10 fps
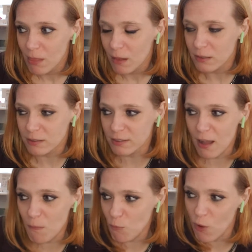
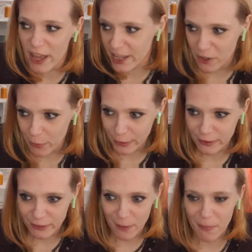someone or
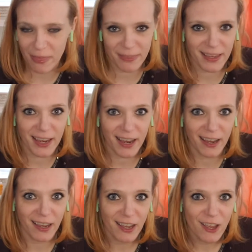something
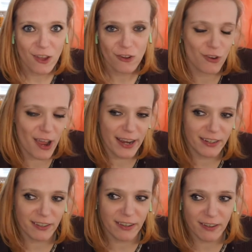trying
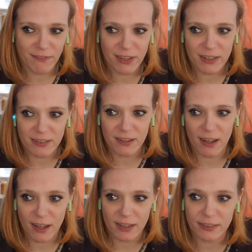to convince
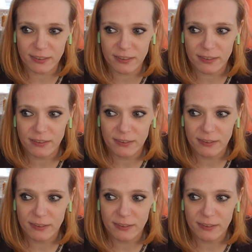us,